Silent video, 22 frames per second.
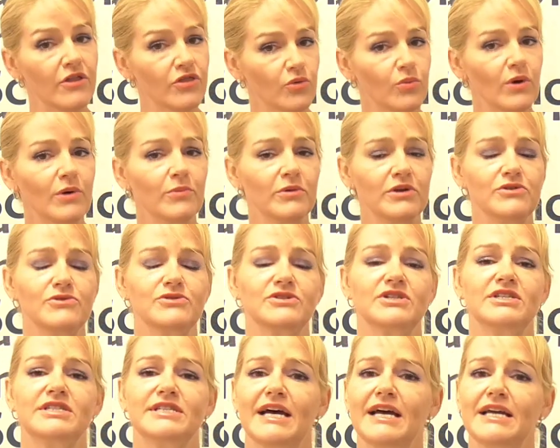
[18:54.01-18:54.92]
The one we
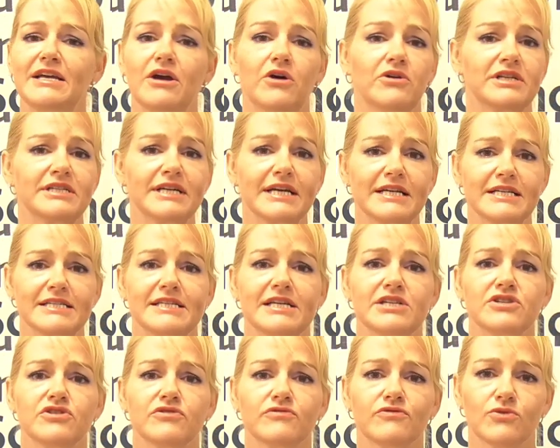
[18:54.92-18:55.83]
use today only takes
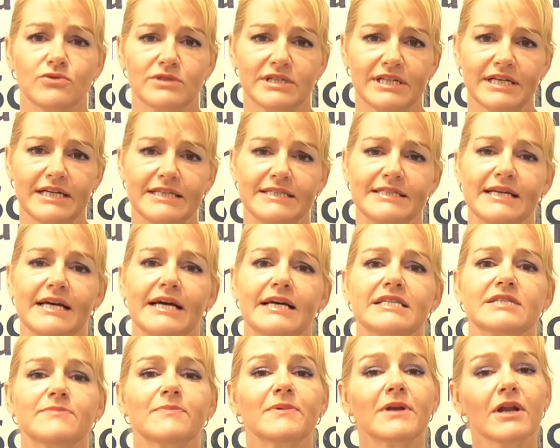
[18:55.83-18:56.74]
10 to 14
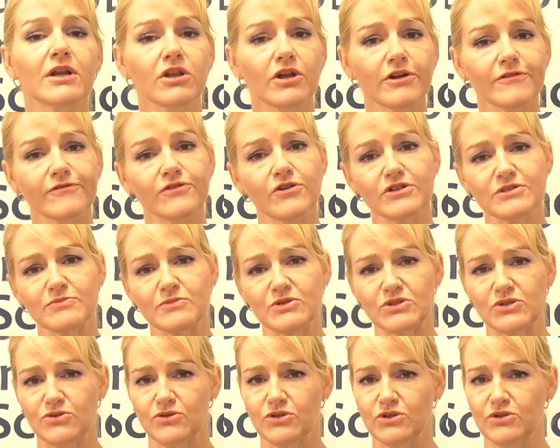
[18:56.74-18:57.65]
days, but a lot of
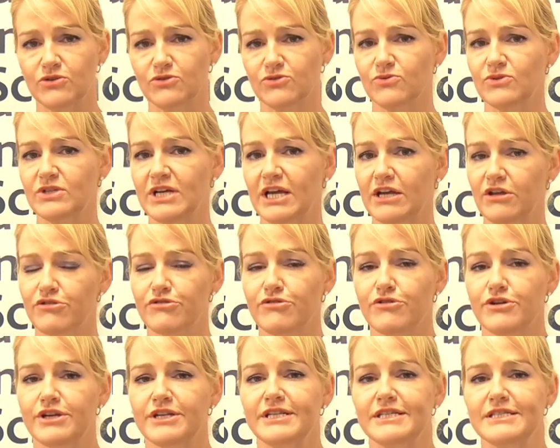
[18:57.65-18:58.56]
cosmeceuticals will take
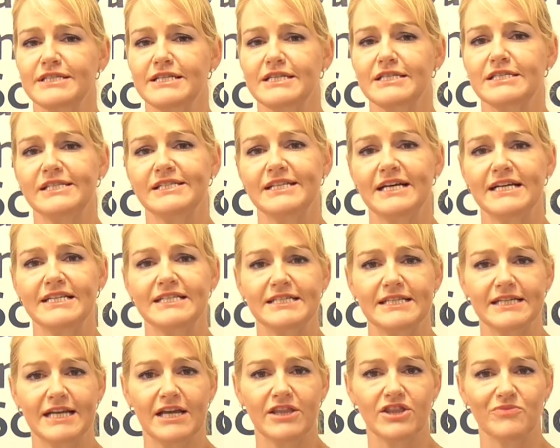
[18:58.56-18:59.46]
30 to 60 days
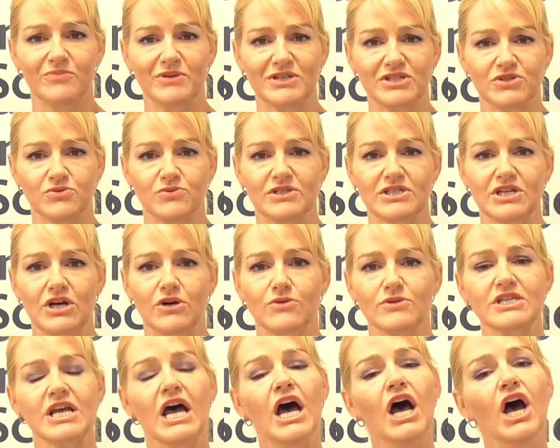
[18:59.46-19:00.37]
to get the best
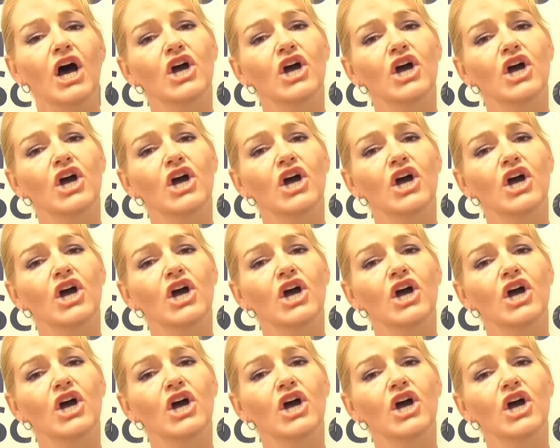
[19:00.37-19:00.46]
results.